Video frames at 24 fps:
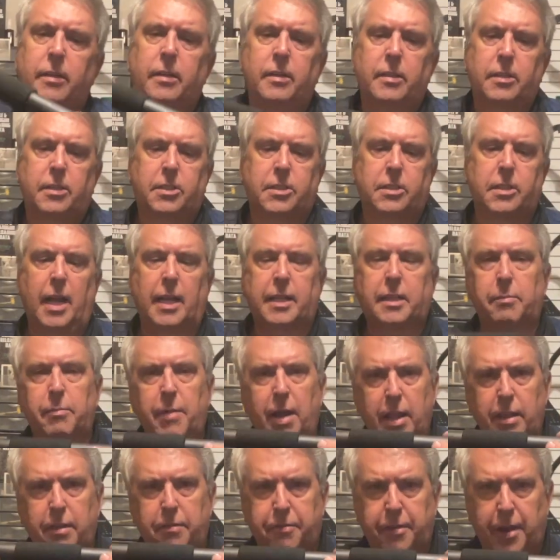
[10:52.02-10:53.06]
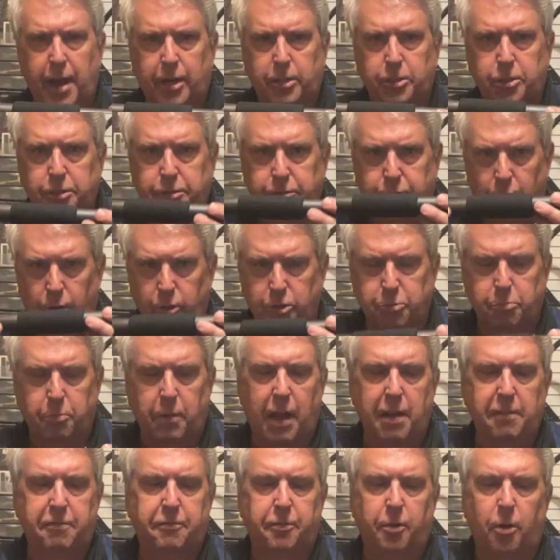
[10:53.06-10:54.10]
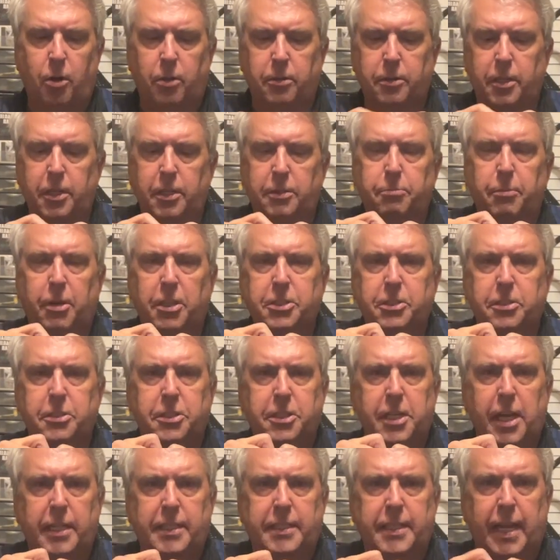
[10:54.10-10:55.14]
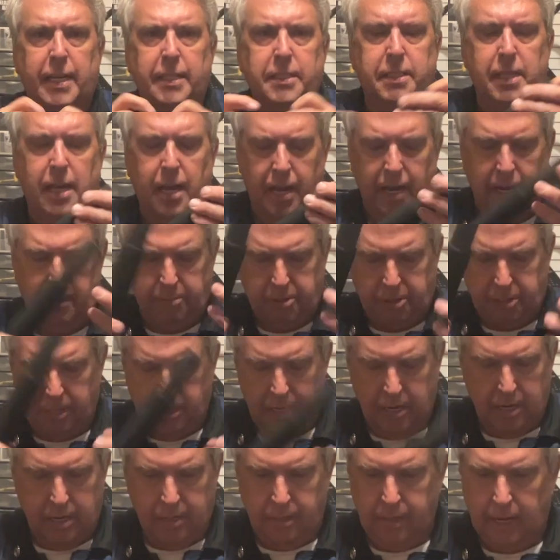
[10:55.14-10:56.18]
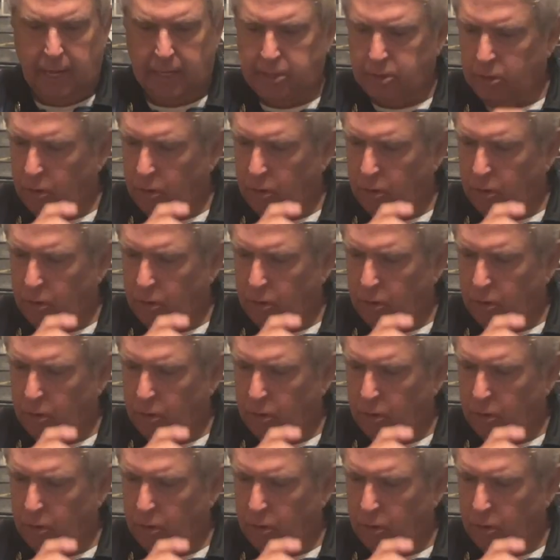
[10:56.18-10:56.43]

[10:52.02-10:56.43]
It's not the manufacturer's fault, it's my fault. It must have said 10 times not to